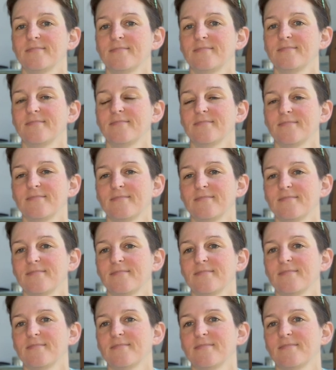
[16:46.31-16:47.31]

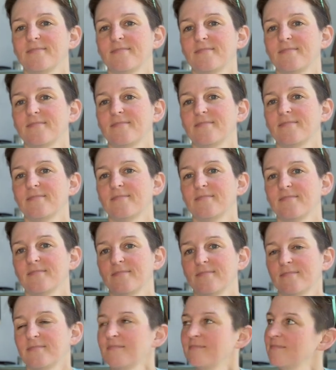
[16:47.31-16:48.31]

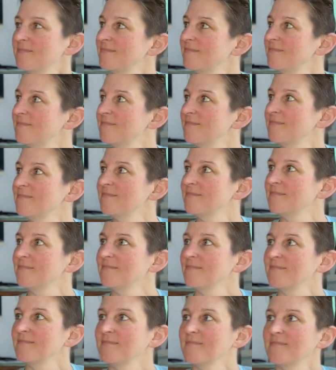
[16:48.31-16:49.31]

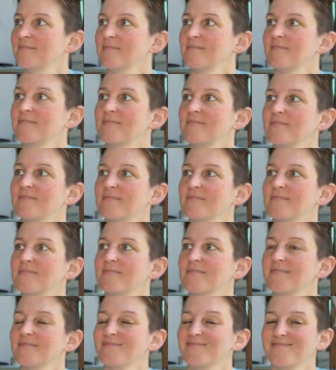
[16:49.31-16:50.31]

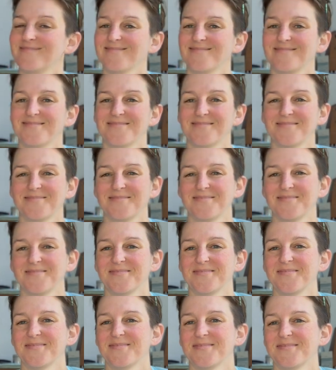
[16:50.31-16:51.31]

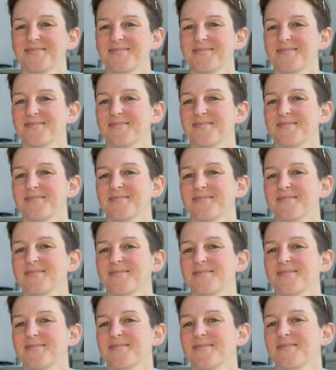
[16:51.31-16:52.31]

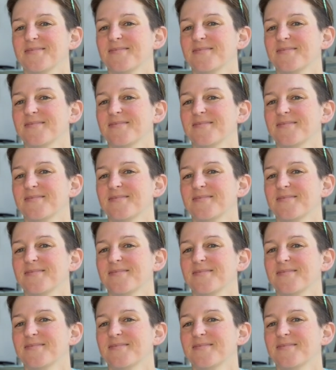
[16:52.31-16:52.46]
[no speech]